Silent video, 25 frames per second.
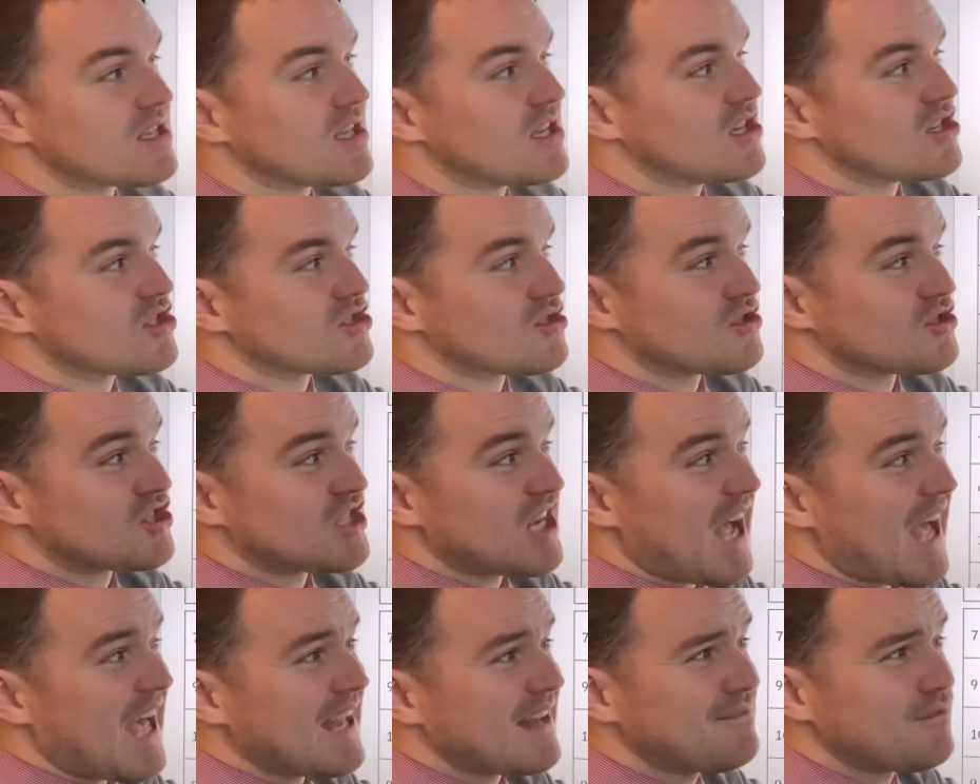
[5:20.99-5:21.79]
So she
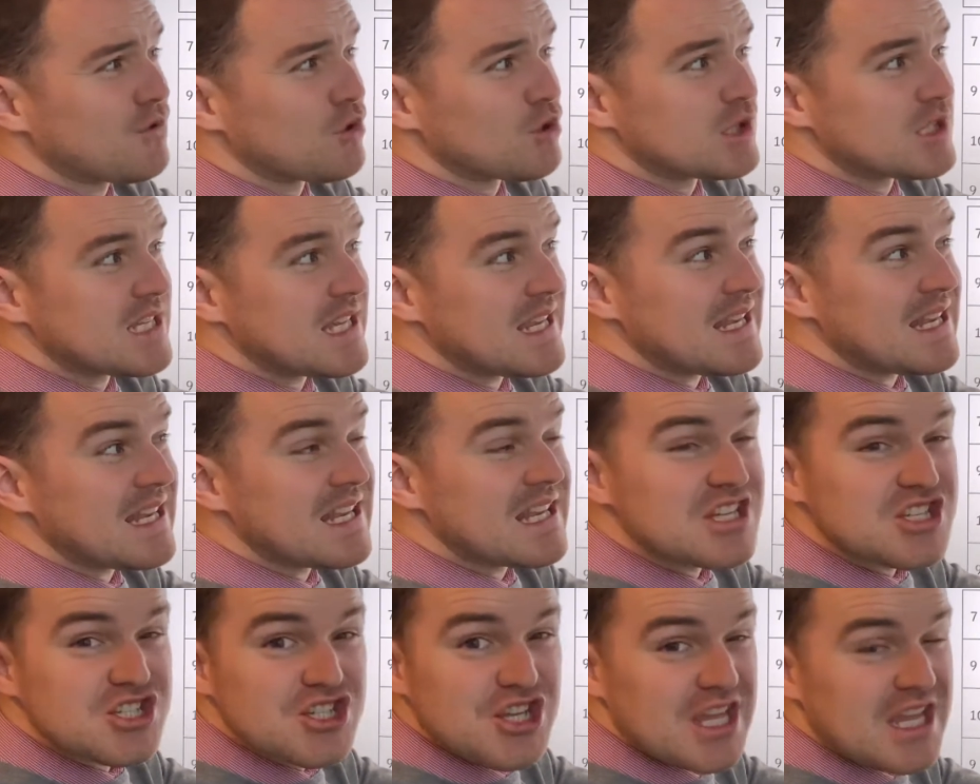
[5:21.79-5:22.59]
had 14.
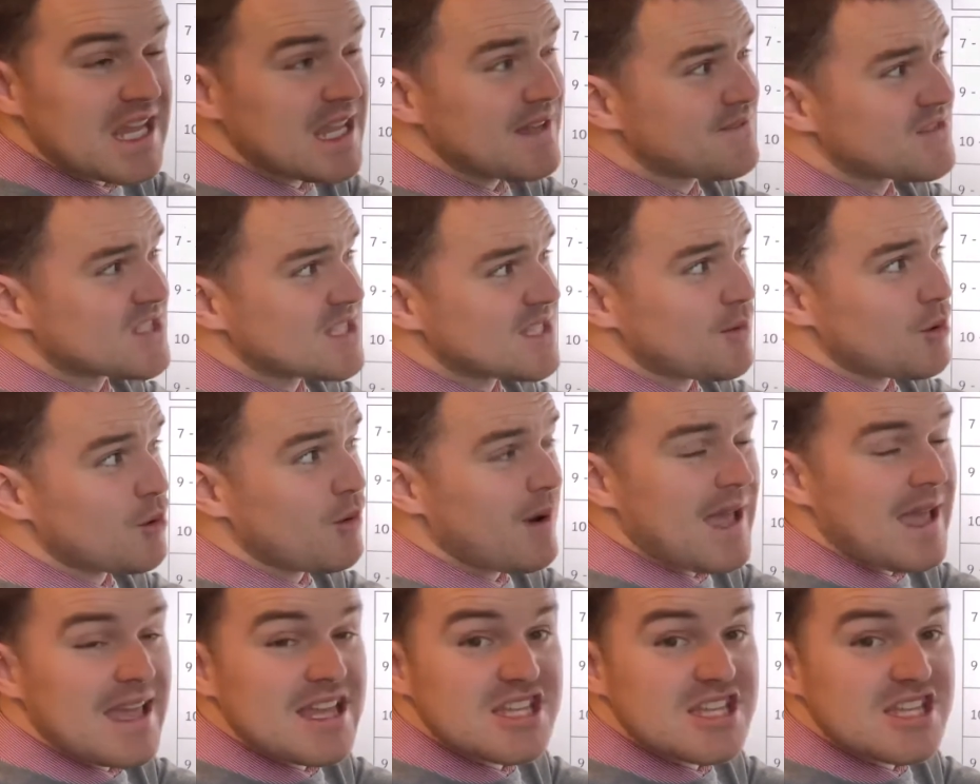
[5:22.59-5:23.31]
She gave some away.